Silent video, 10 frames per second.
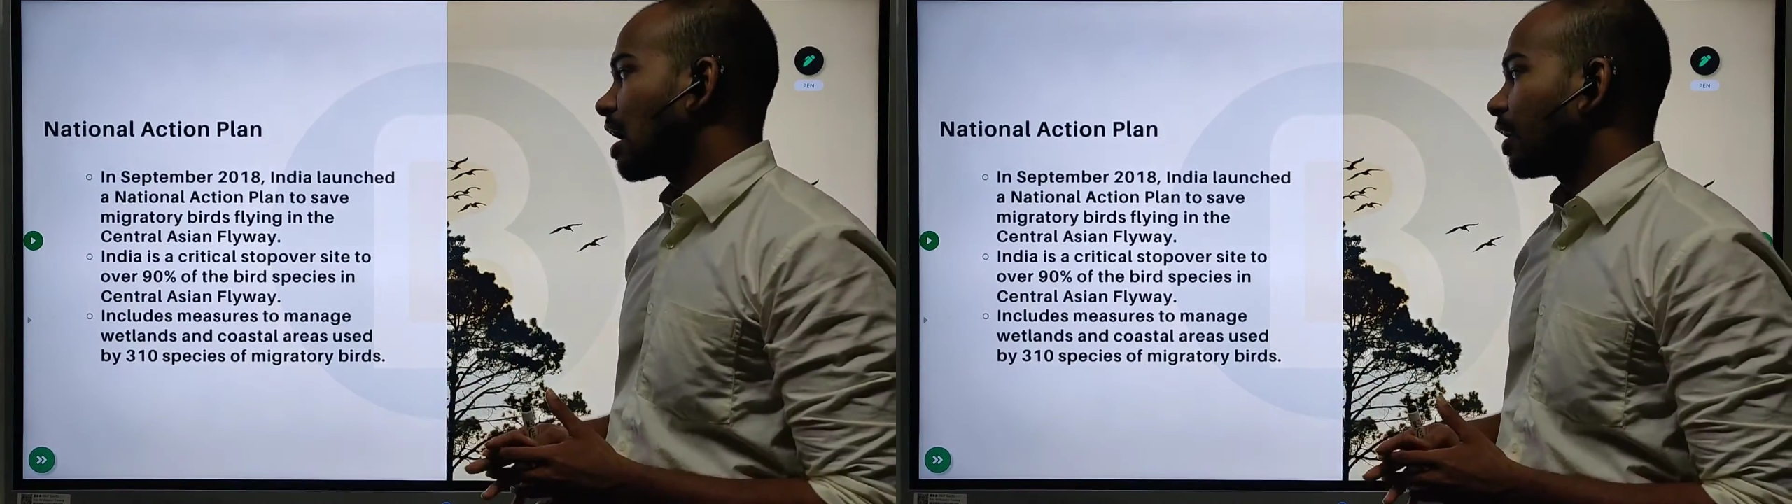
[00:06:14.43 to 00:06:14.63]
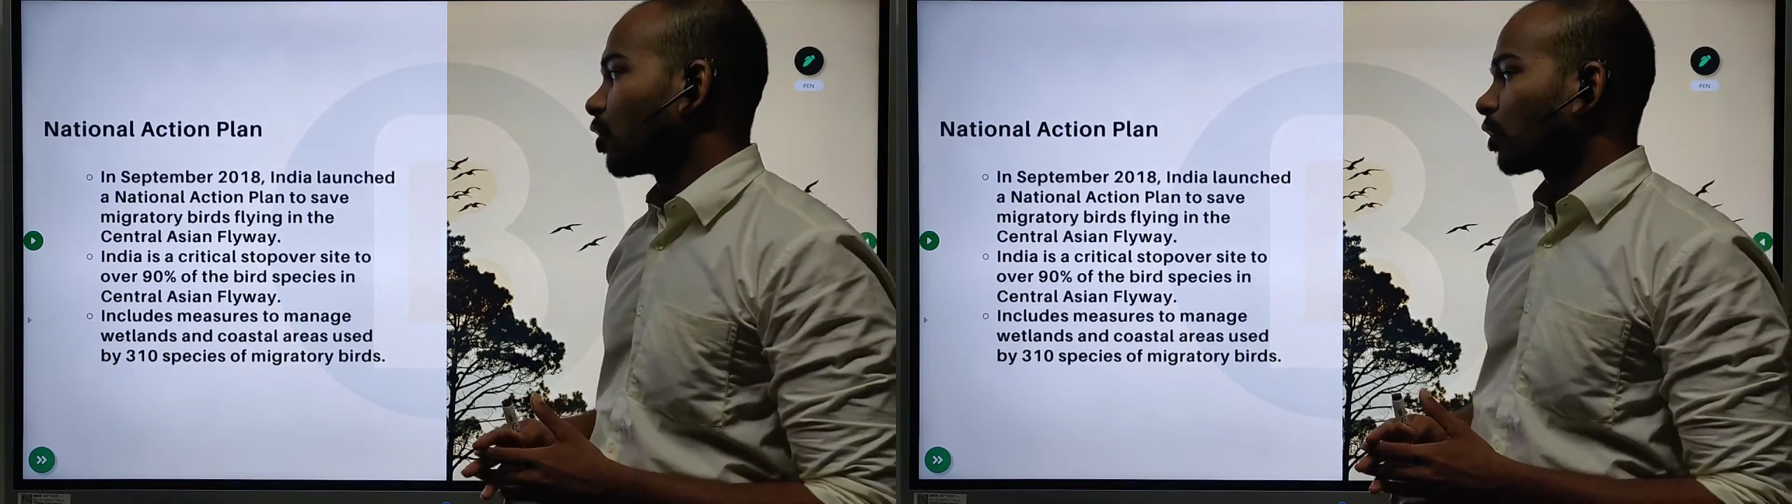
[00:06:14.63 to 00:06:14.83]

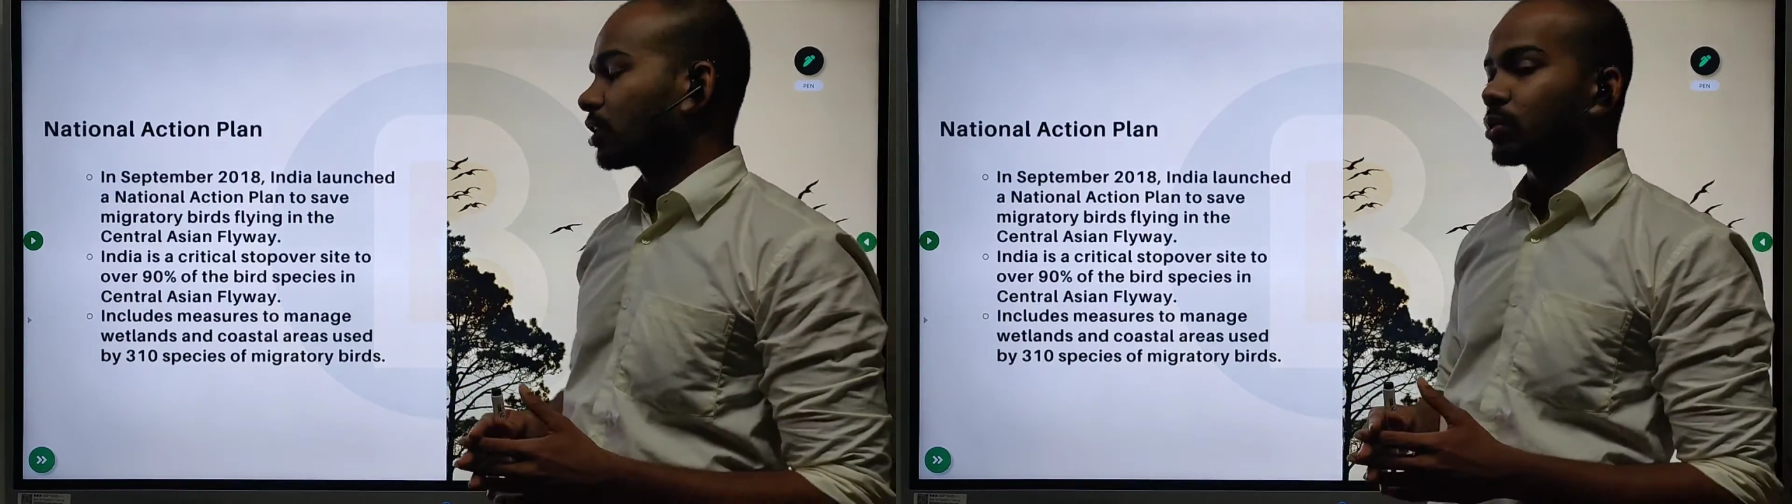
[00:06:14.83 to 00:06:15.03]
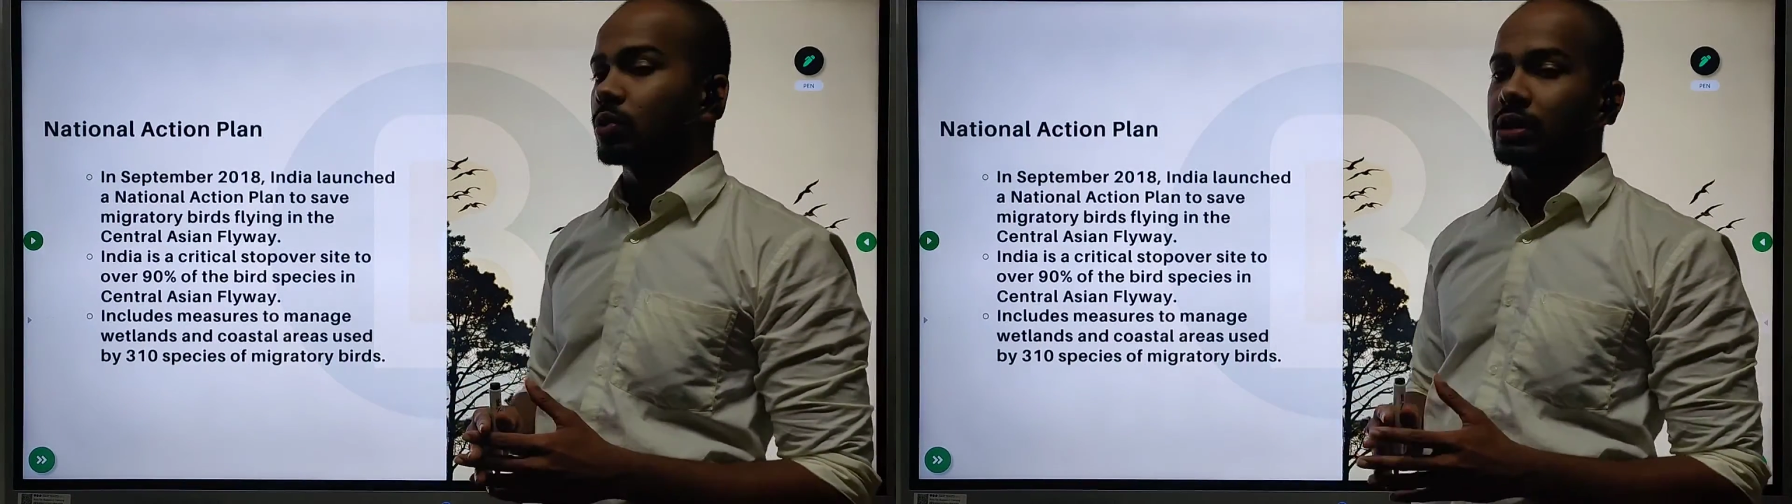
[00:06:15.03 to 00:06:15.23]
in
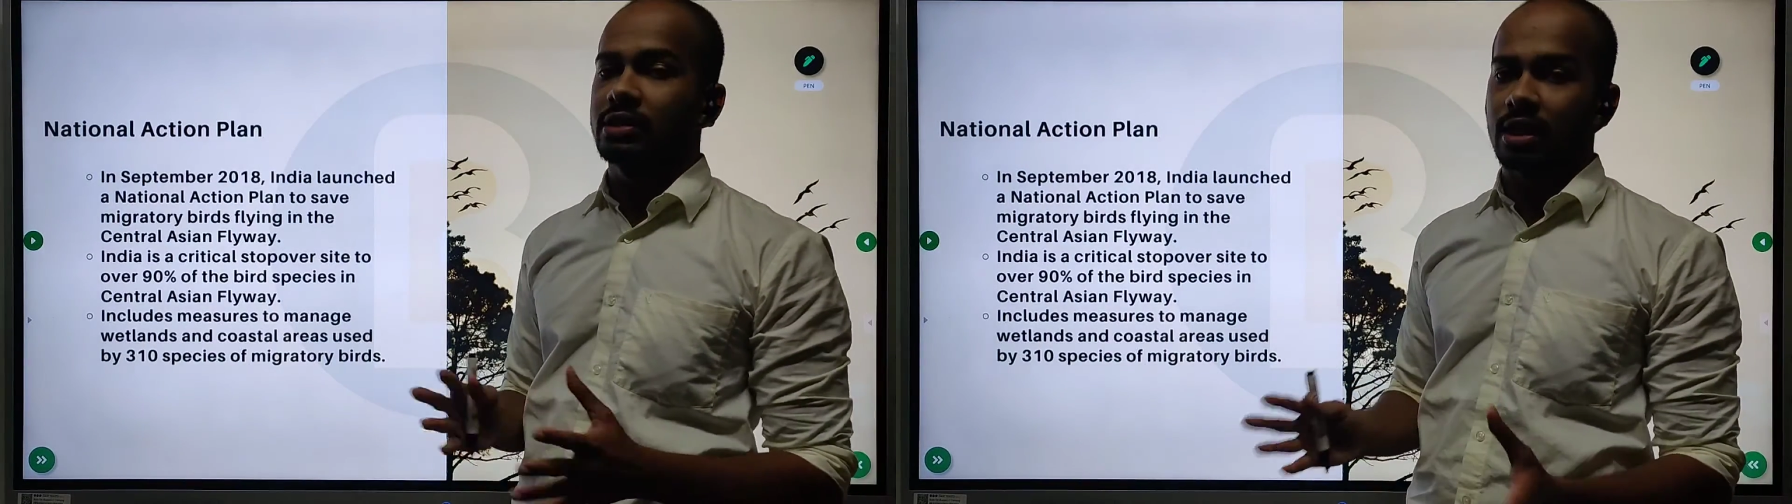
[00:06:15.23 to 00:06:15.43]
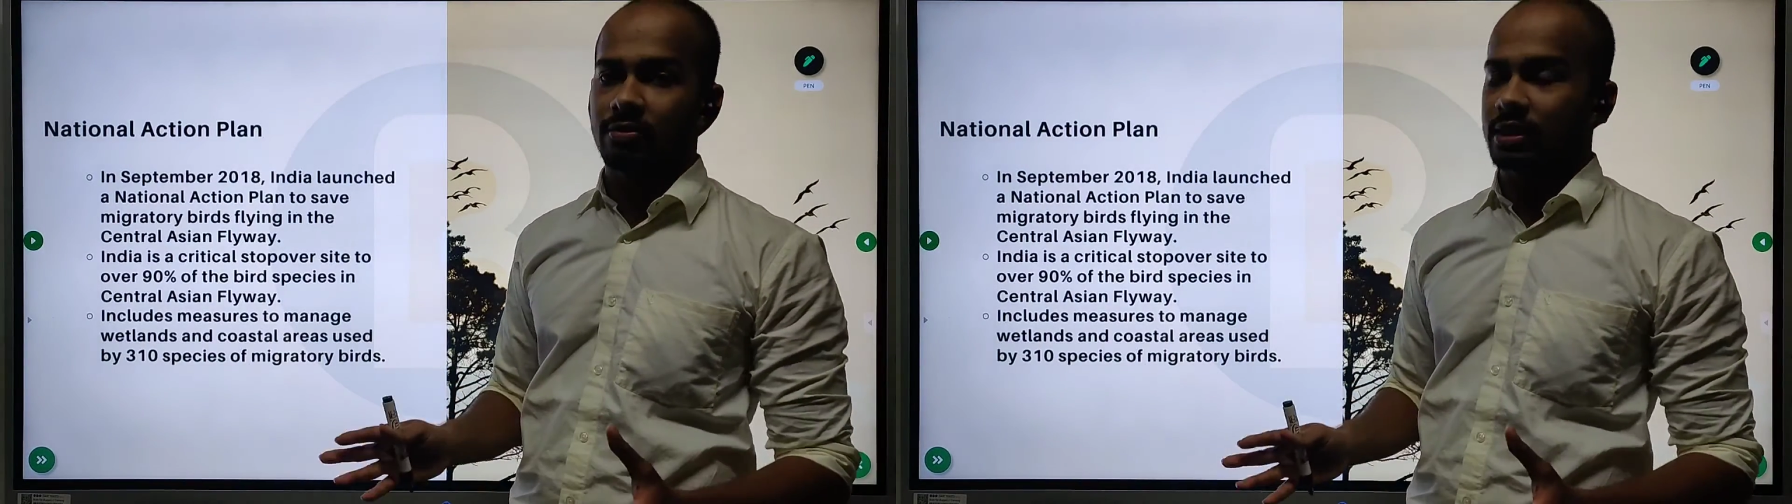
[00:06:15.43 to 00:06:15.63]
order to
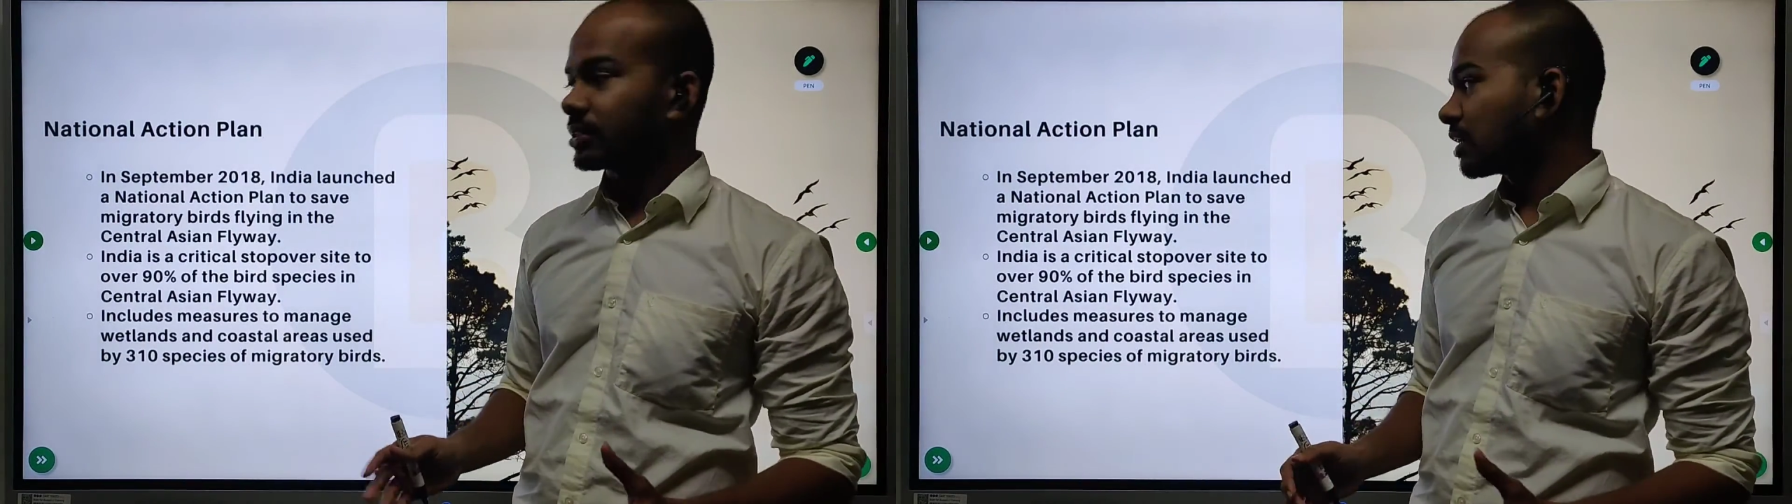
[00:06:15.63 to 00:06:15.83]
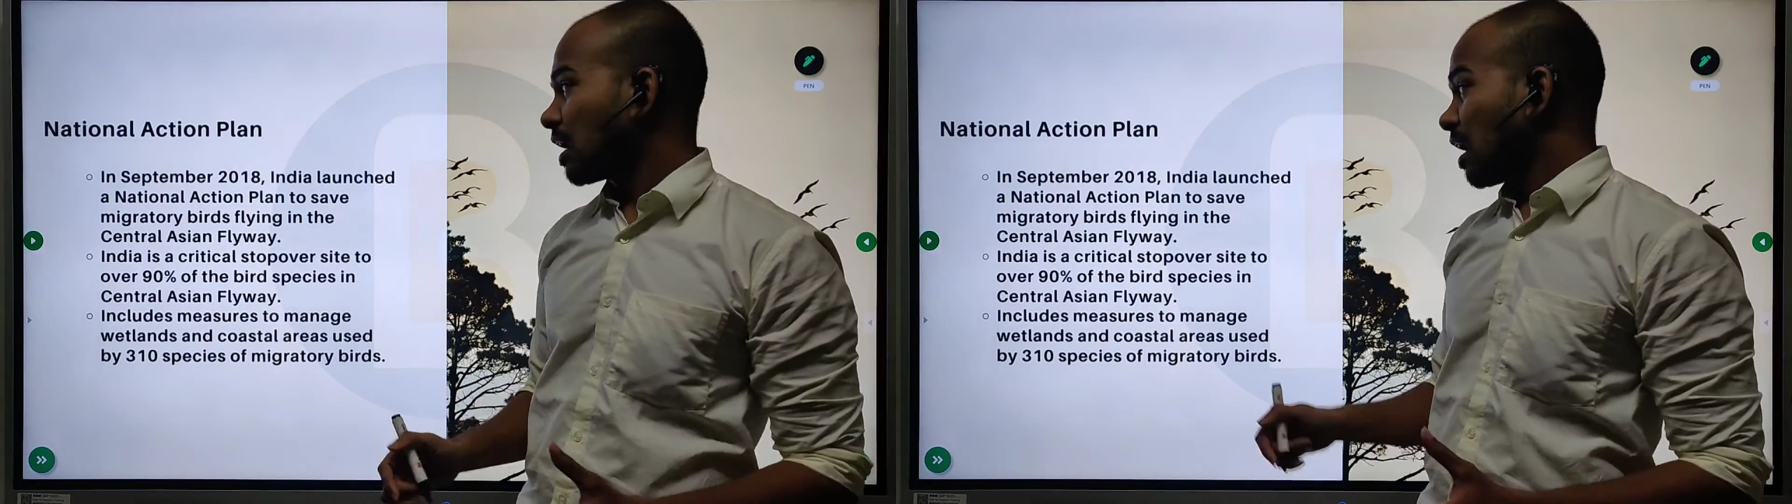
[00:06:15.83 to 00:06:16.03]
conserve
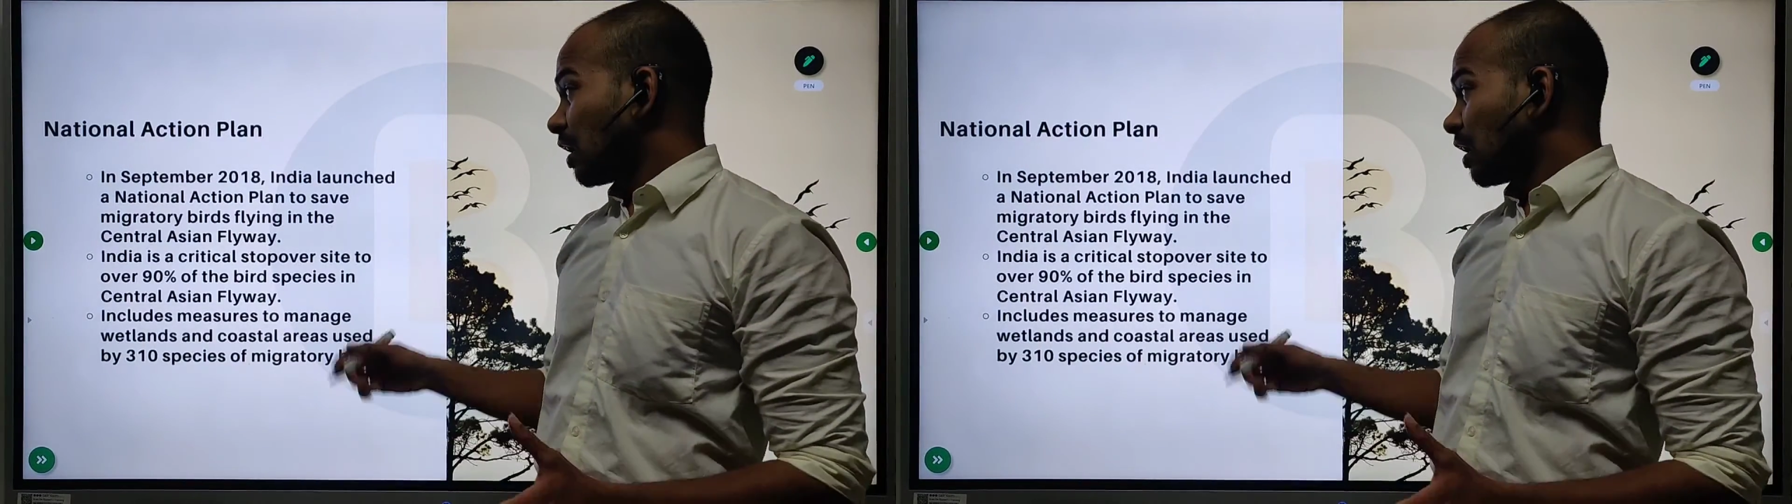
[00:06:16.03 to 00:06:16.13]
this?